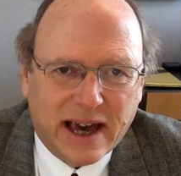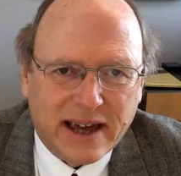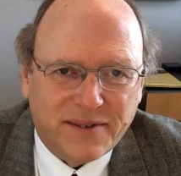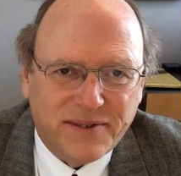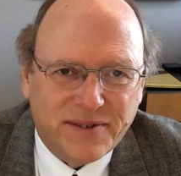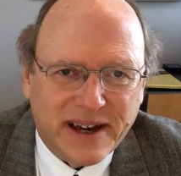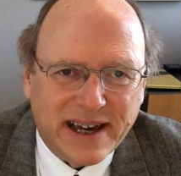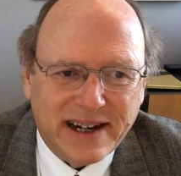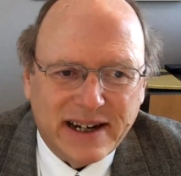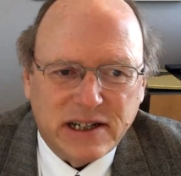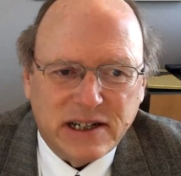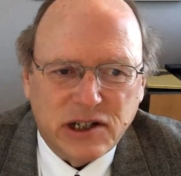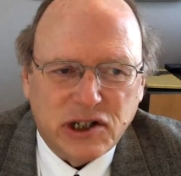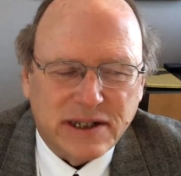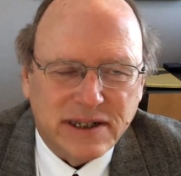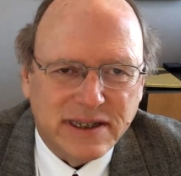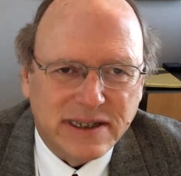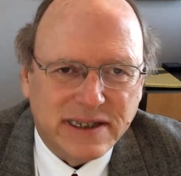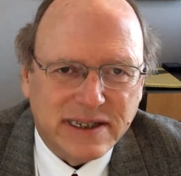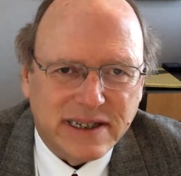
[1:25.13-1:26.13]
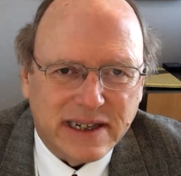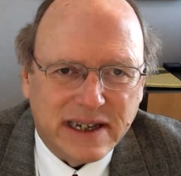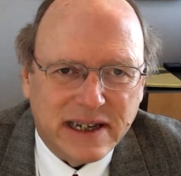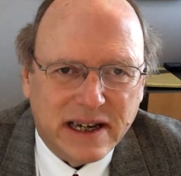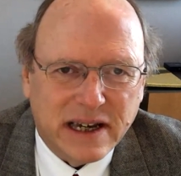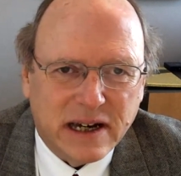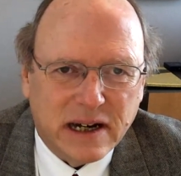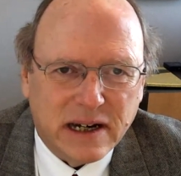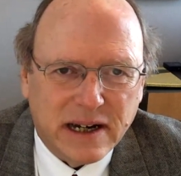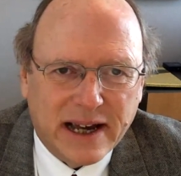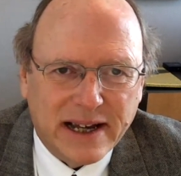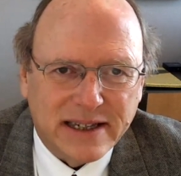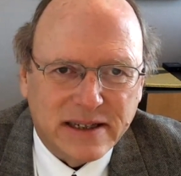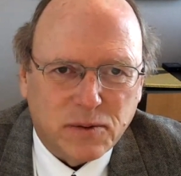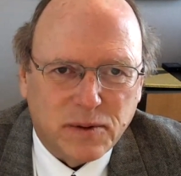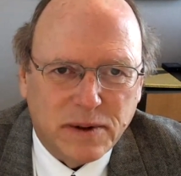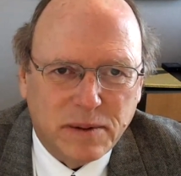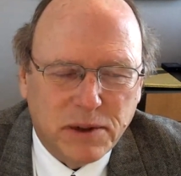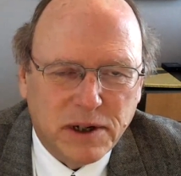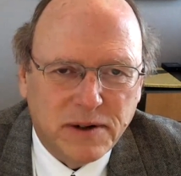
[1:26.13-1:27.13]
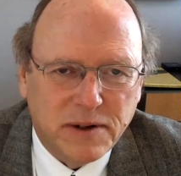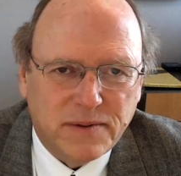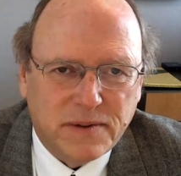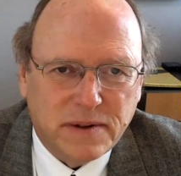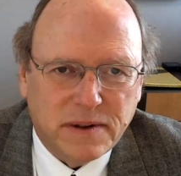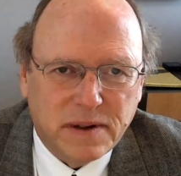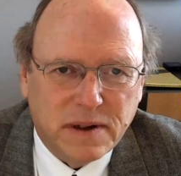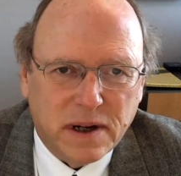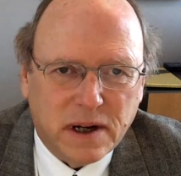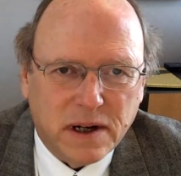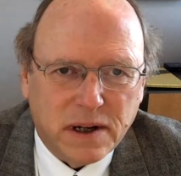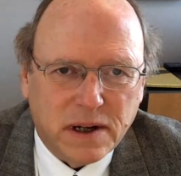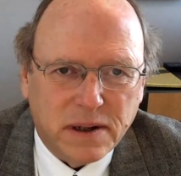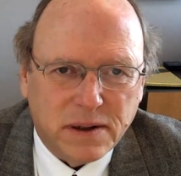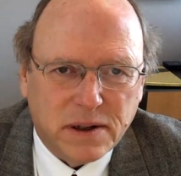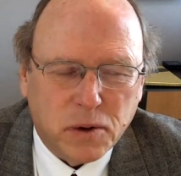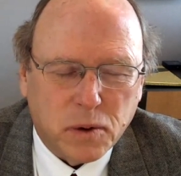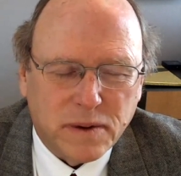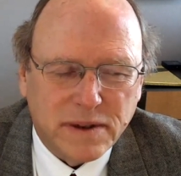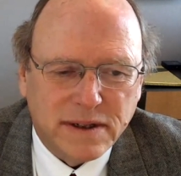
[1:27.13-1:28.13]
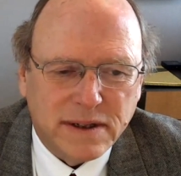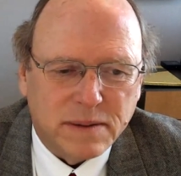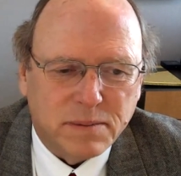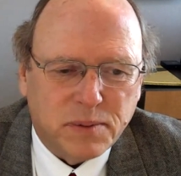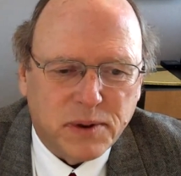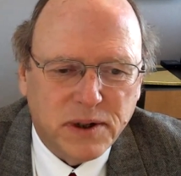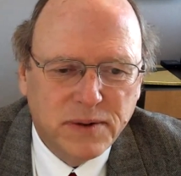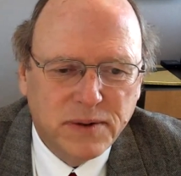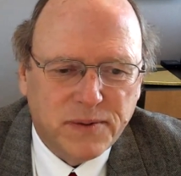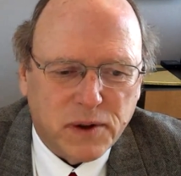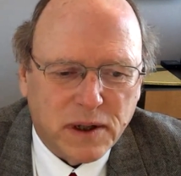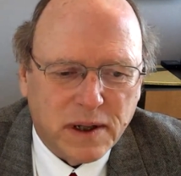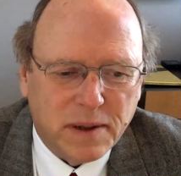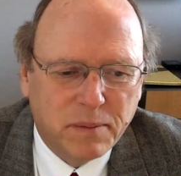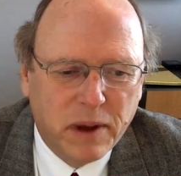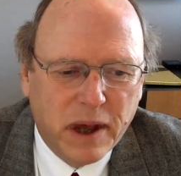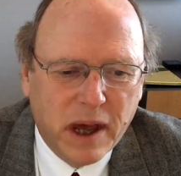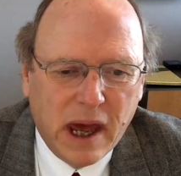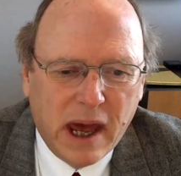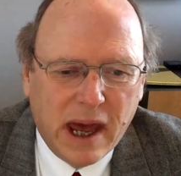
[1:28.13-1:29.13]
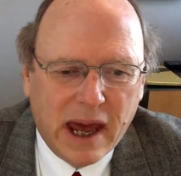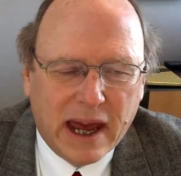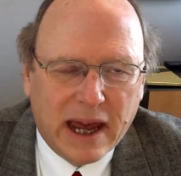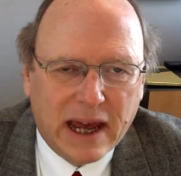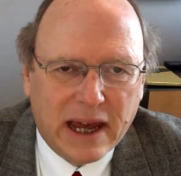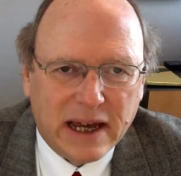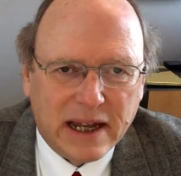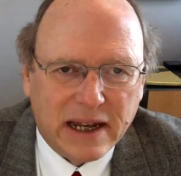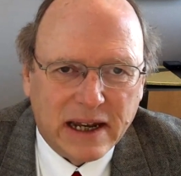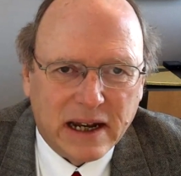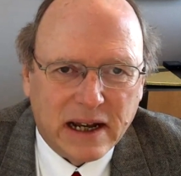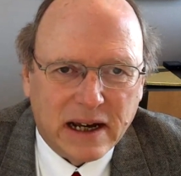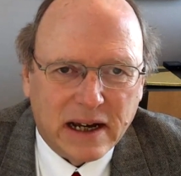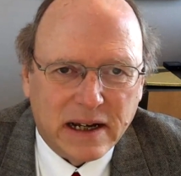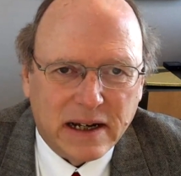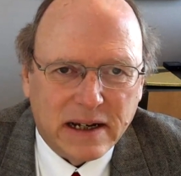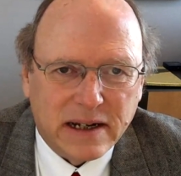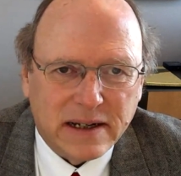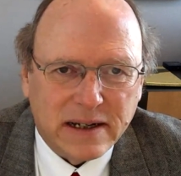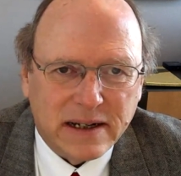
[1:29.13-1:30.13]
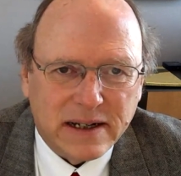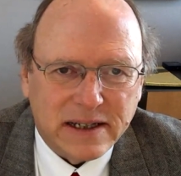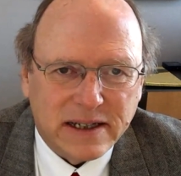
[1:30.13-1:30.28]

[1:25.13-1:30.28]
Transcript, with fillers: advantages uh, as we move uh, towards approval in uh,